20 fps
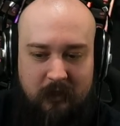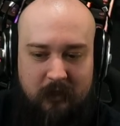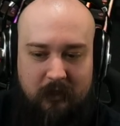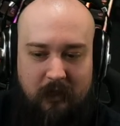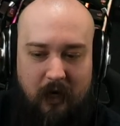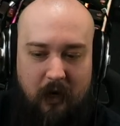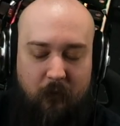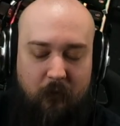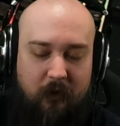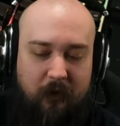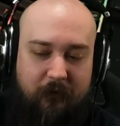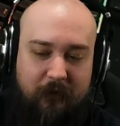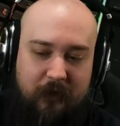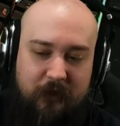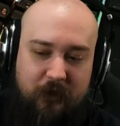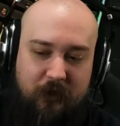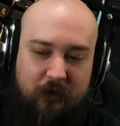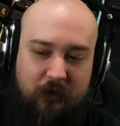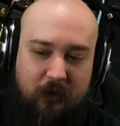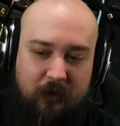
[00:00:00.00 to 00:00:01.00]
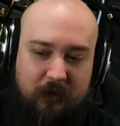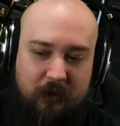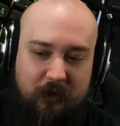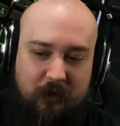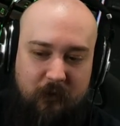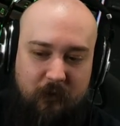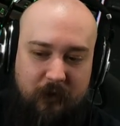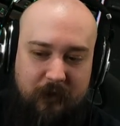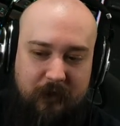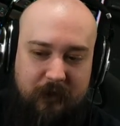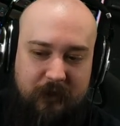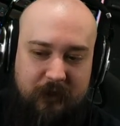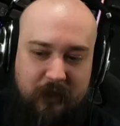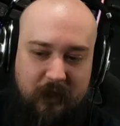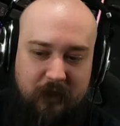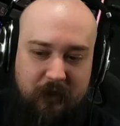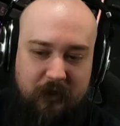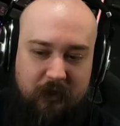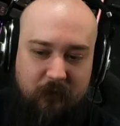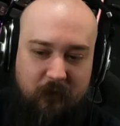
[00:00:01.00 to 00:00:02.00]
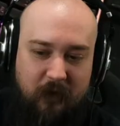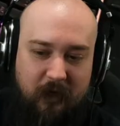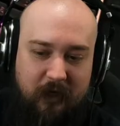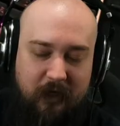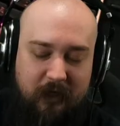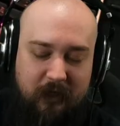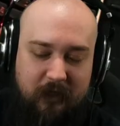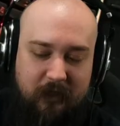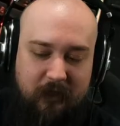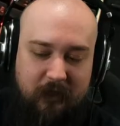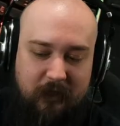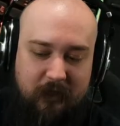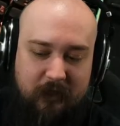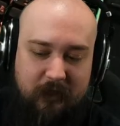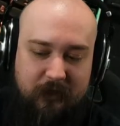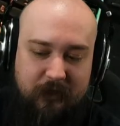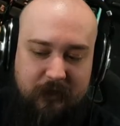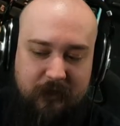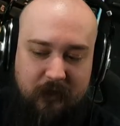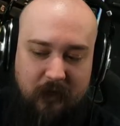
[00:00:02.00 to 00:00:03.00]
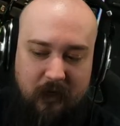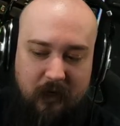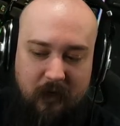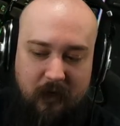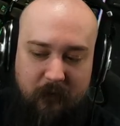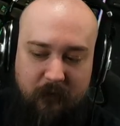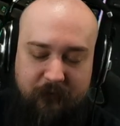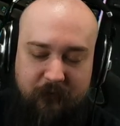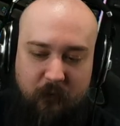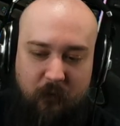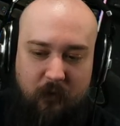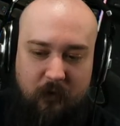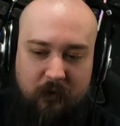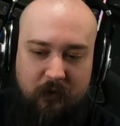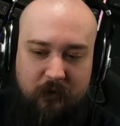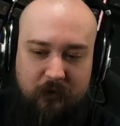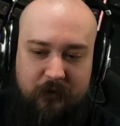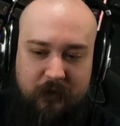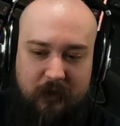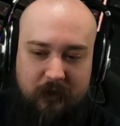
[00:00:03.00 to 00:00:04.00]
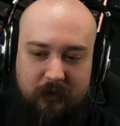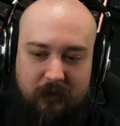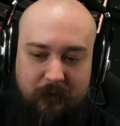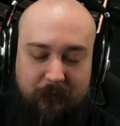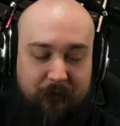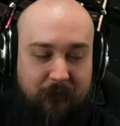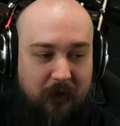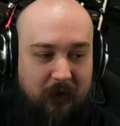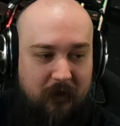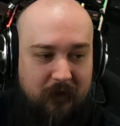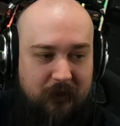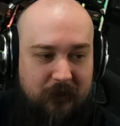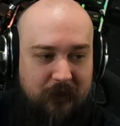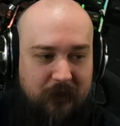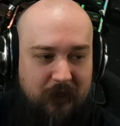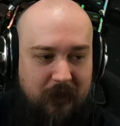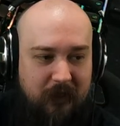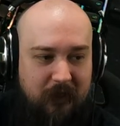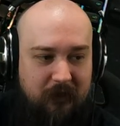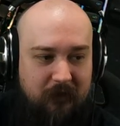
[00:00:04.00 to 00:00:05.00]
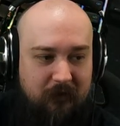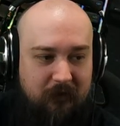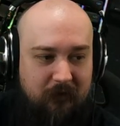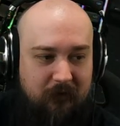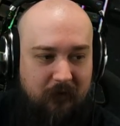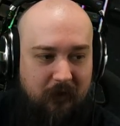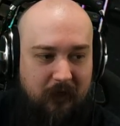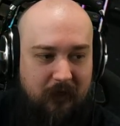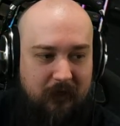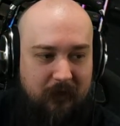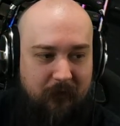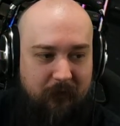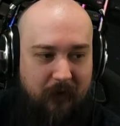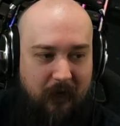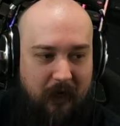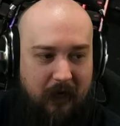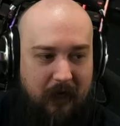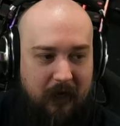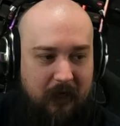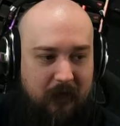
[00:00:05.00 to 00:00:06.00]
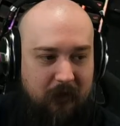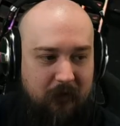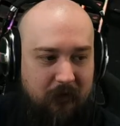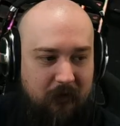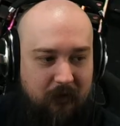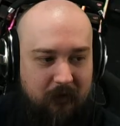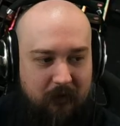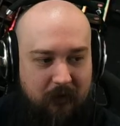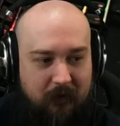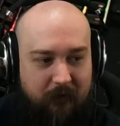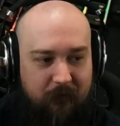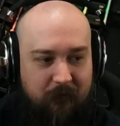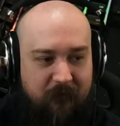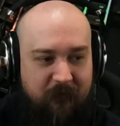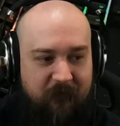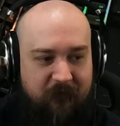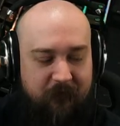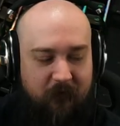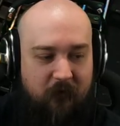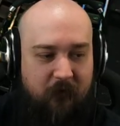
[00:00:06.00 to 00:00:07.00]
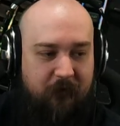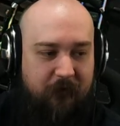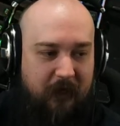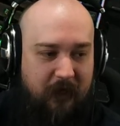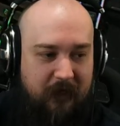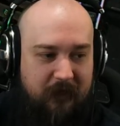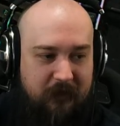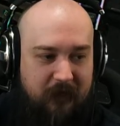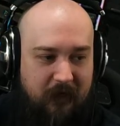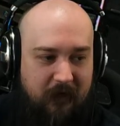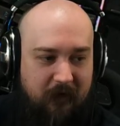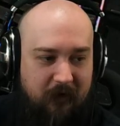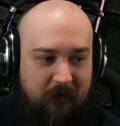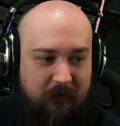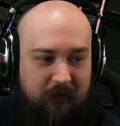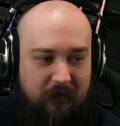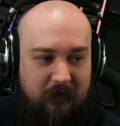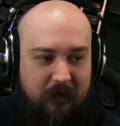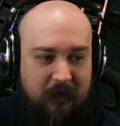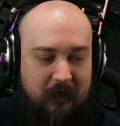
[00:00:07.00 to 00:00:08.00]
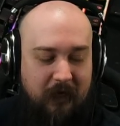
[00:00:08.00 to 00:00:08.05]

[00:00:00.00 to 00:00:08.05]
Now, one of the things you could do with the station wagon is, if you weren't using the bunk seat right in the back, you could like fold that down.